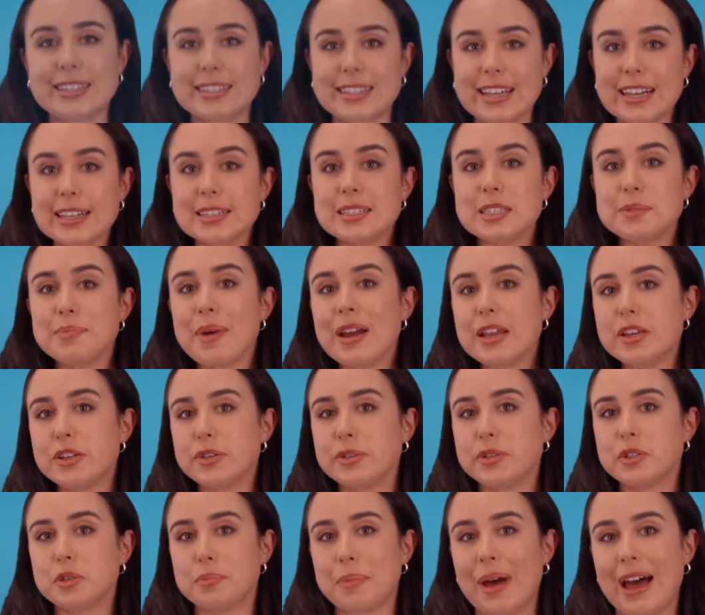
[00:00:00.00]
Does my new
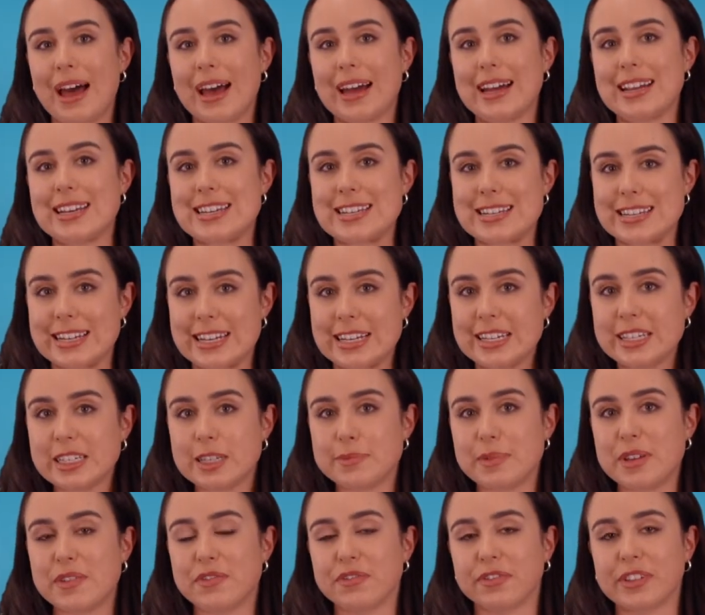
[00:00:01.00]
spa need to
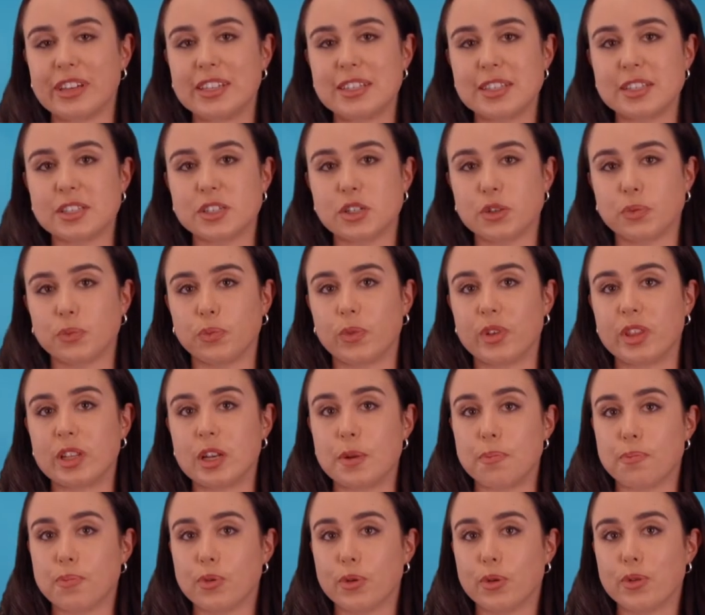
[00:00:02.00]
be fenced with an
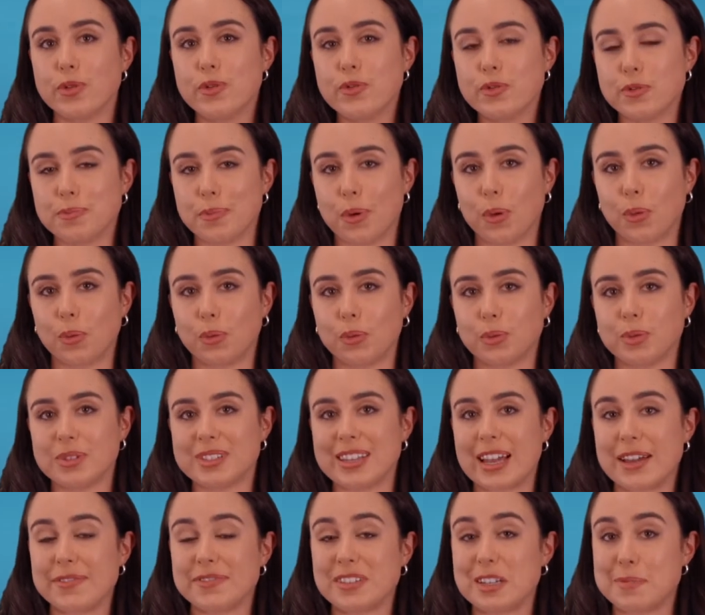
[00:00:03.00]
approved pool
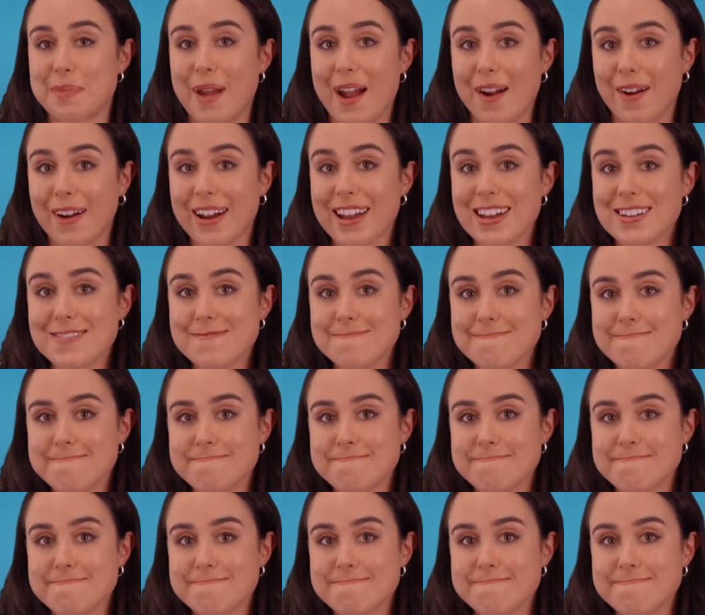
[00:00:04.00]
safety barrier?